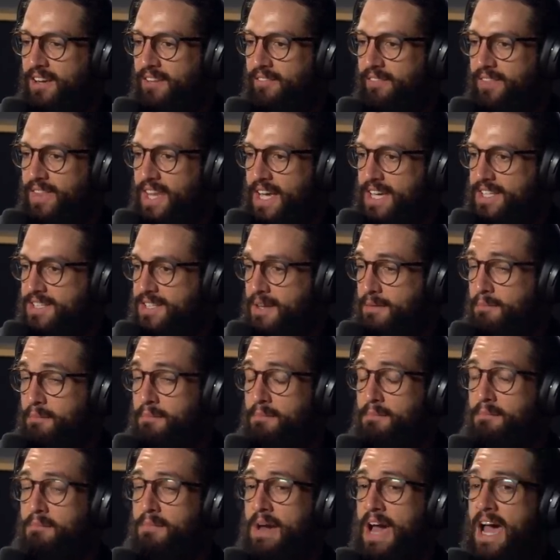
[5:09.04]
there's a
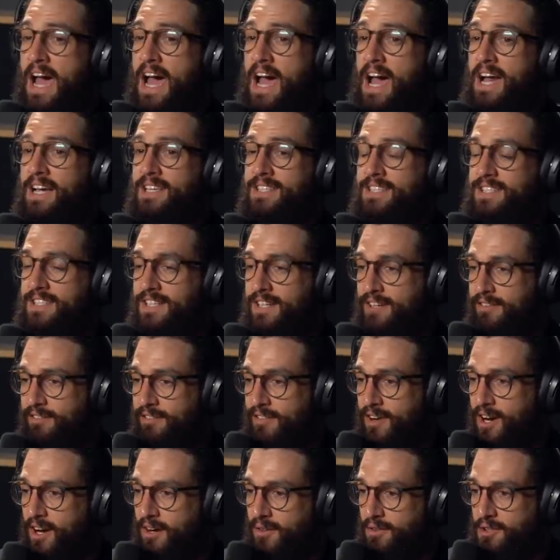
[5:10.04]
massive
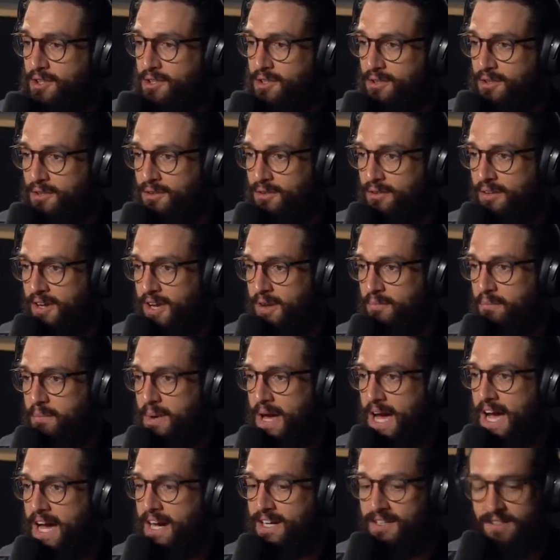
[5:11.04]
cultural
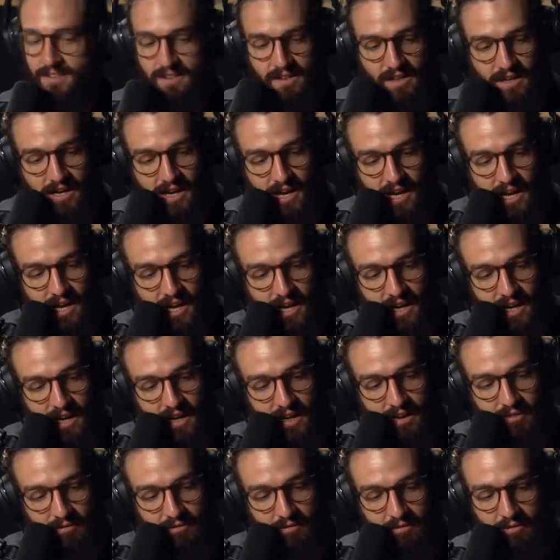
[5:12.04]
impact
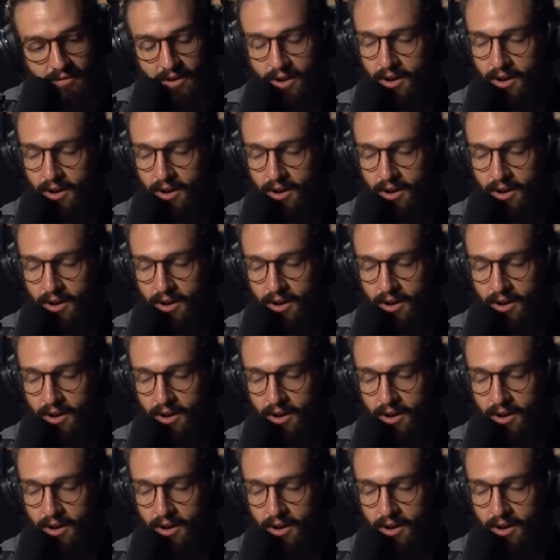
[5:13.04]
on